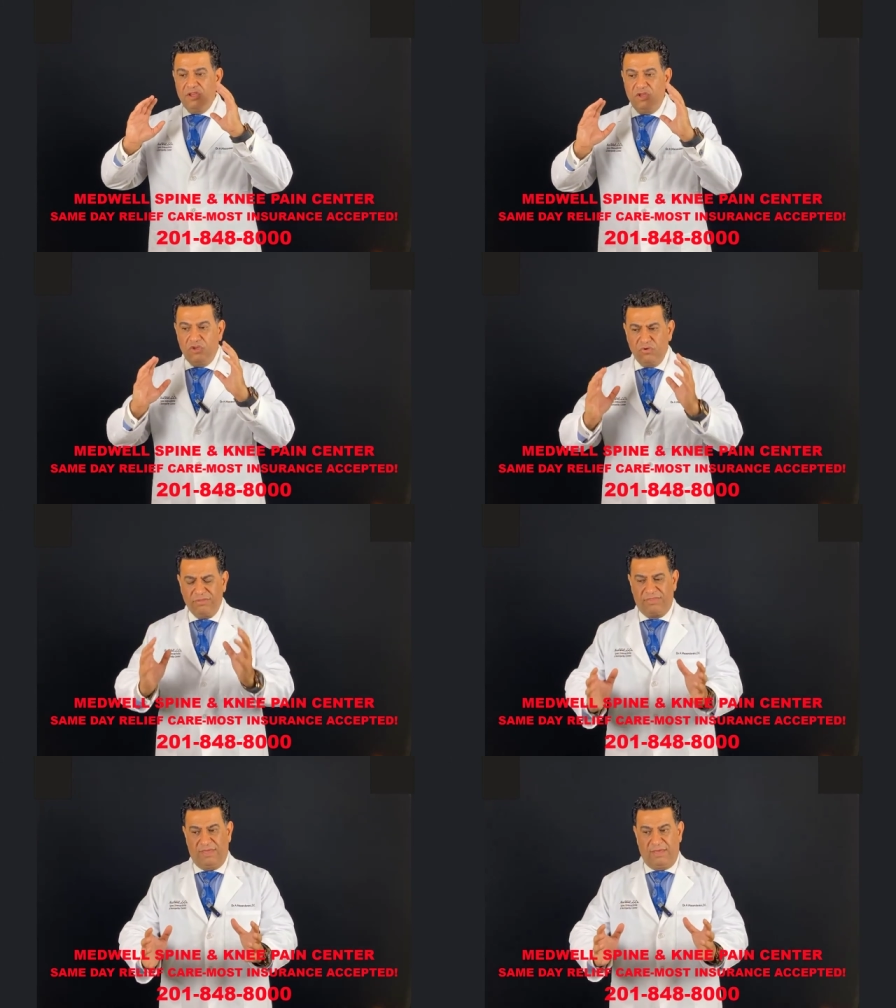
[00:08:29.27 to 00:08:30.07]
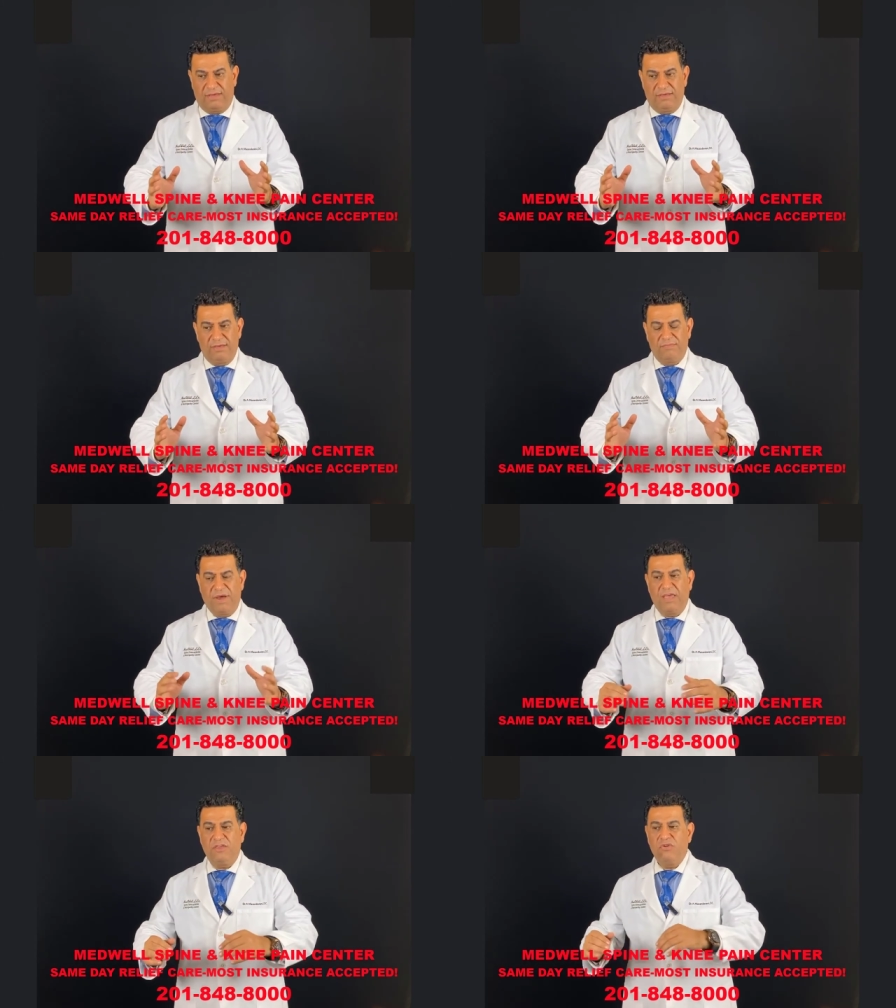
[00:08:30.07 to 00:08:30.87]
you think
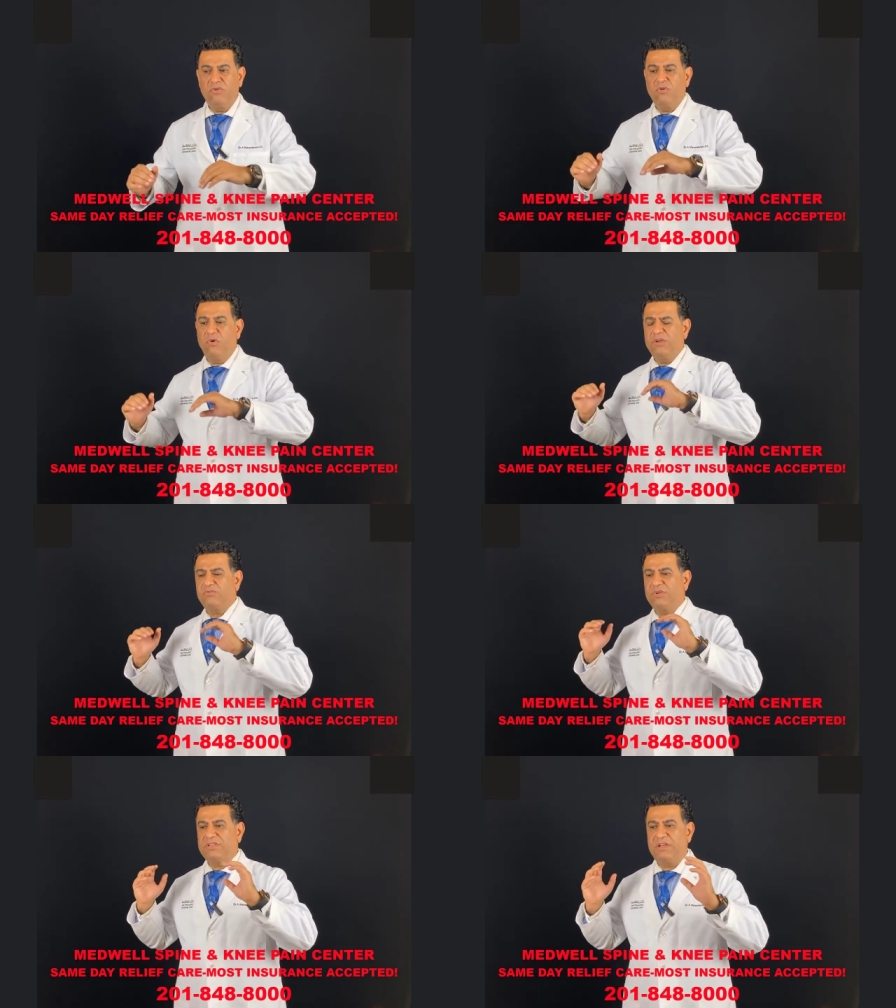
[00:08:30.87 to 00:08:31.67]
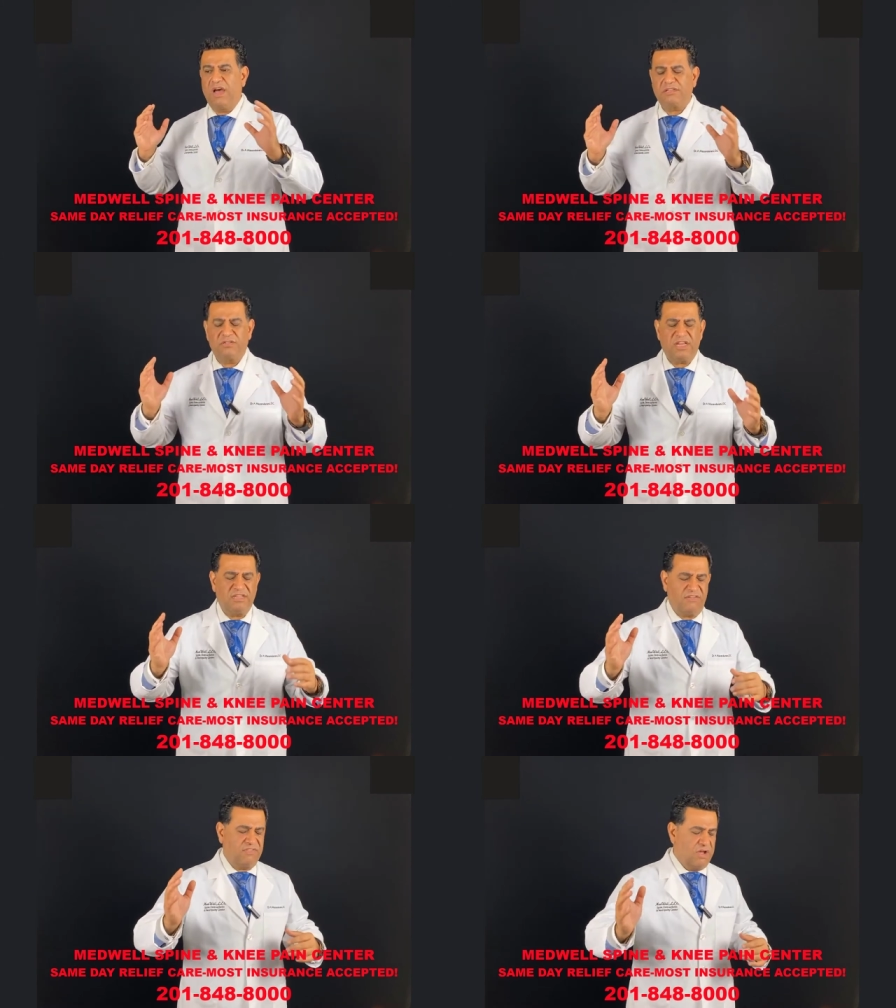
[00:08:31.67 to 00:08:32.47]
by you going to a doctor
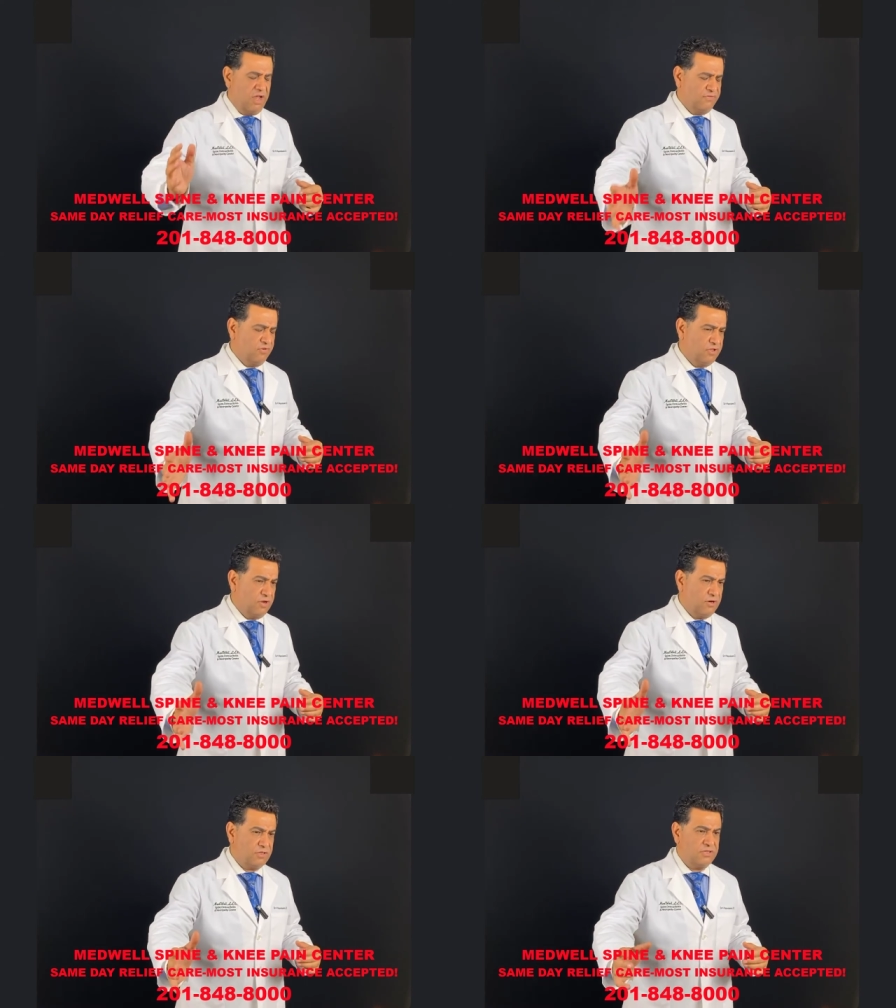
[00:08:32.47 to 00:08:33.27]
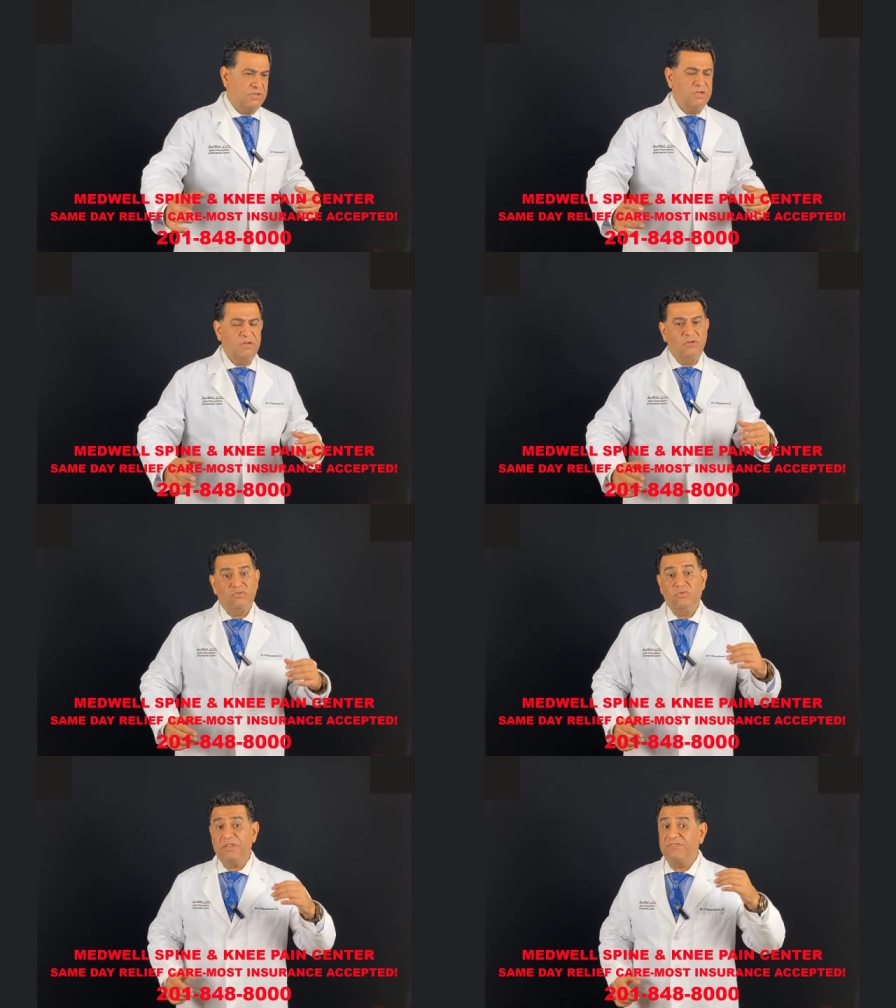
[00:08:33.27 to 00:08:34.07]
that you have gone for years
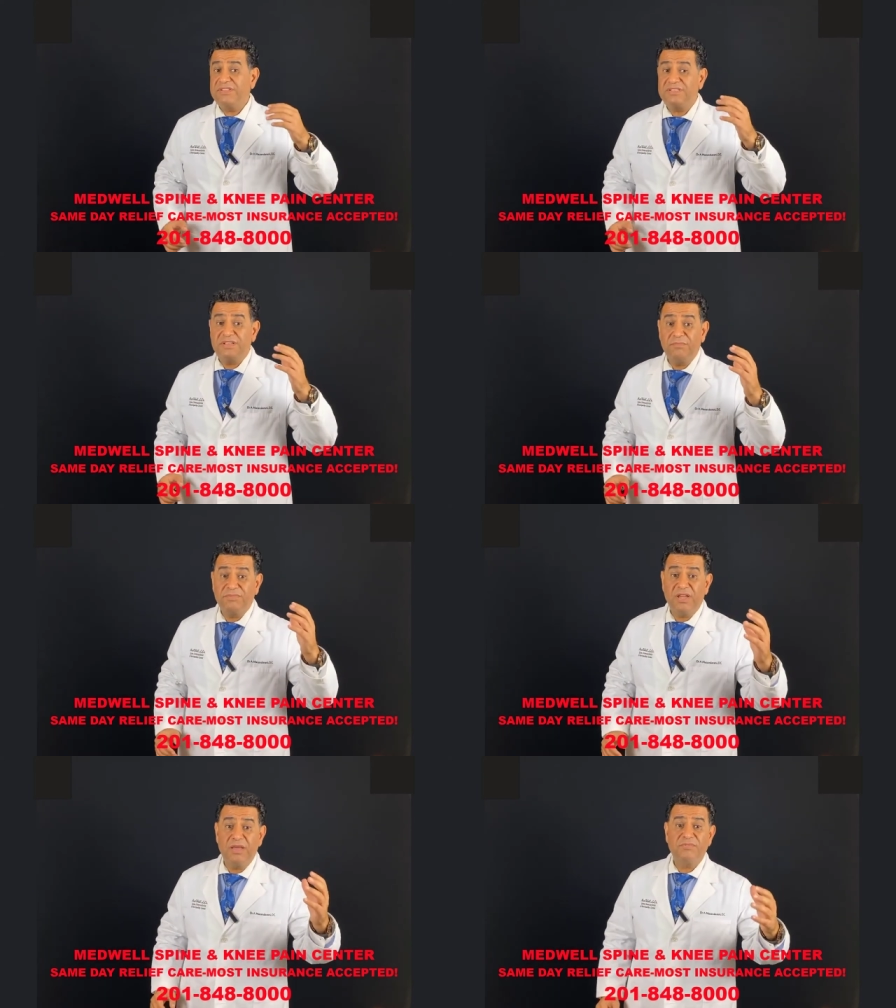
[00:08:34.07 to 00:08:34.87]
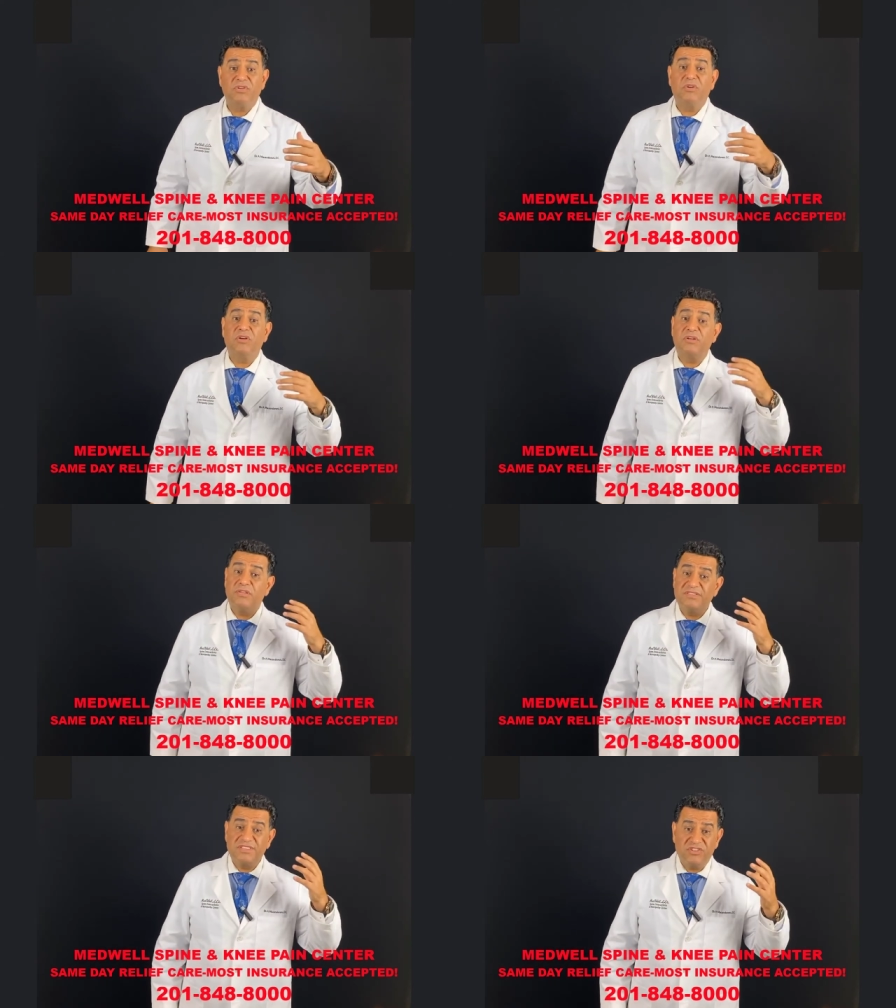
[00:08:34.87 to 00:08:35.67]
to even sometimes
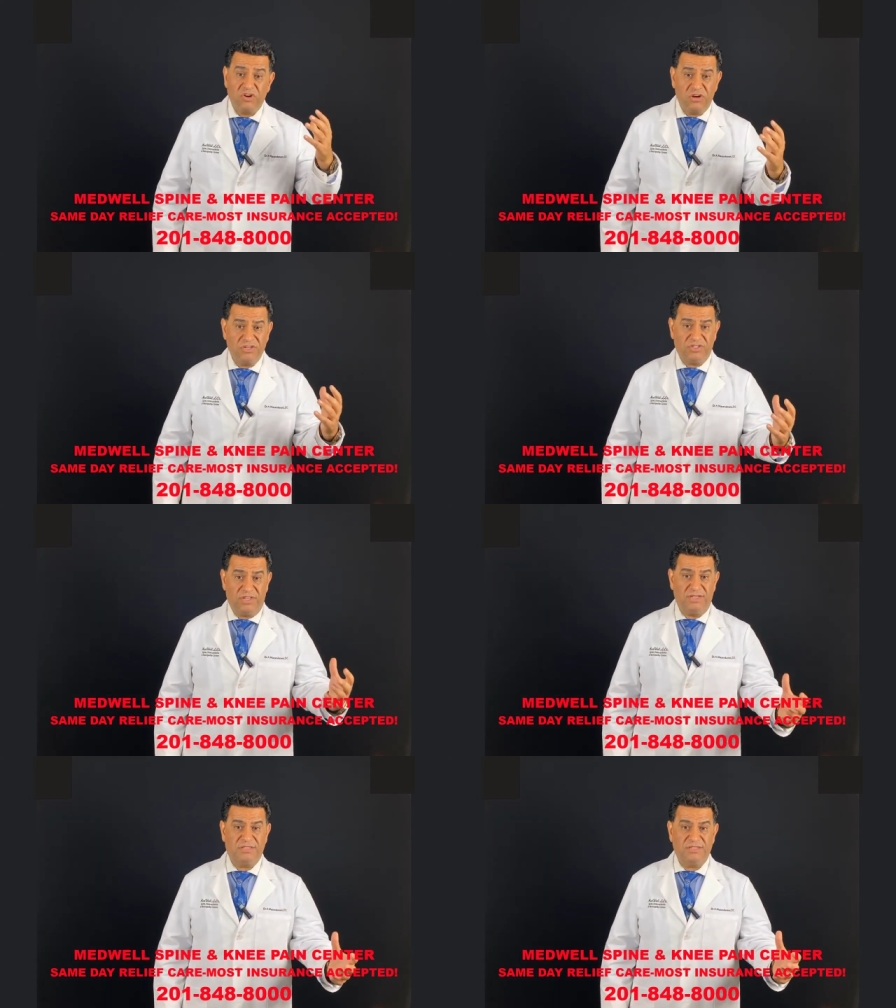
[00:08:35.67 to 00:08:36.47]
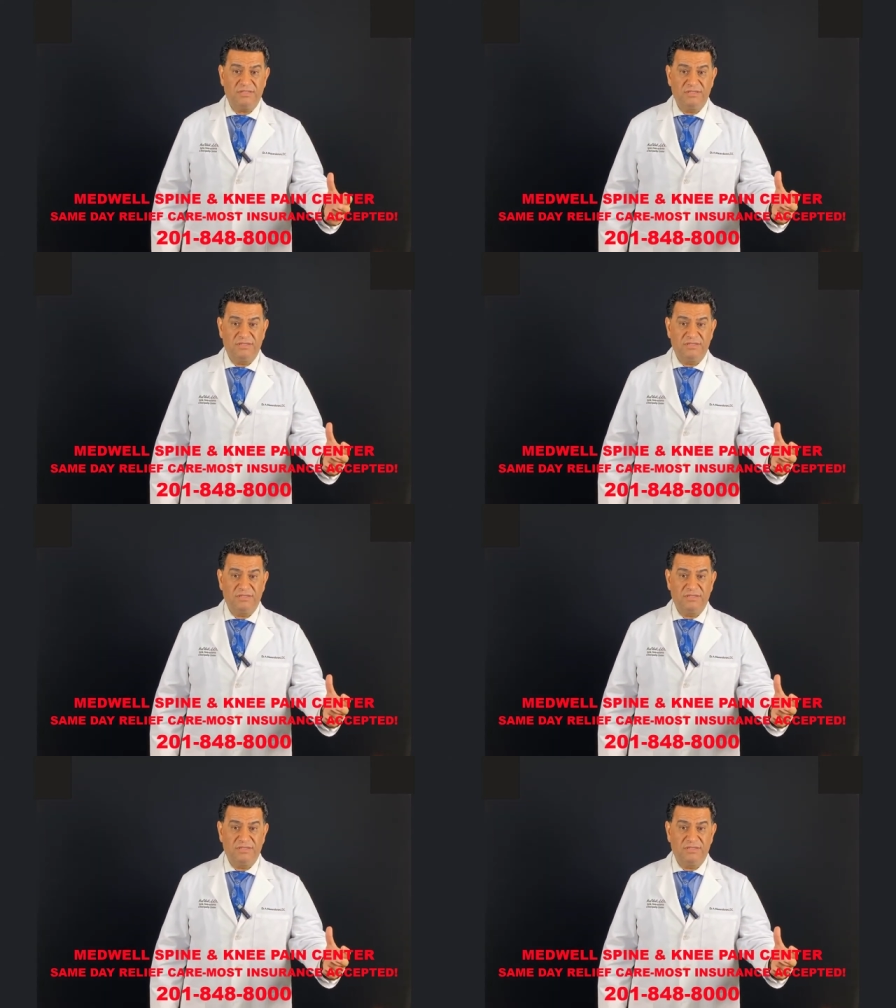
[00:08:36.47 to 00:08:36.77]
surgeons